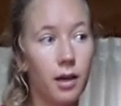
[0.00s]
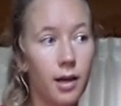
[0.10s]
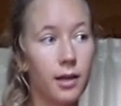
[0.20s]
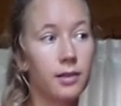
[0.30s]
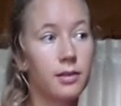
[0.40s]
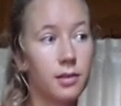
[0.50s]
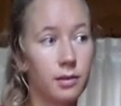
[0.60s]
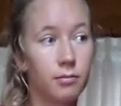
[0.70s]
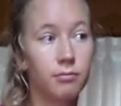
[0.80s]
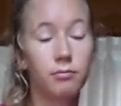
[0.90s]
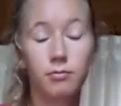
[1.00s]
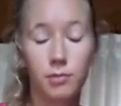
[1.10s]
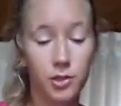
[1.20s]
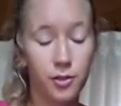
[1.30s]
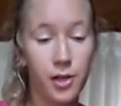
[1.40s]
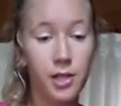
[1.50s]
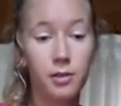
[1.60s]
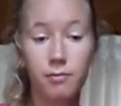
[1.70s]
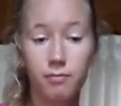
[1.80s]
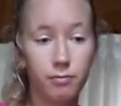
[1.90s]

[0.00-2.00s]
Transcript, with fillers: And um, it's great,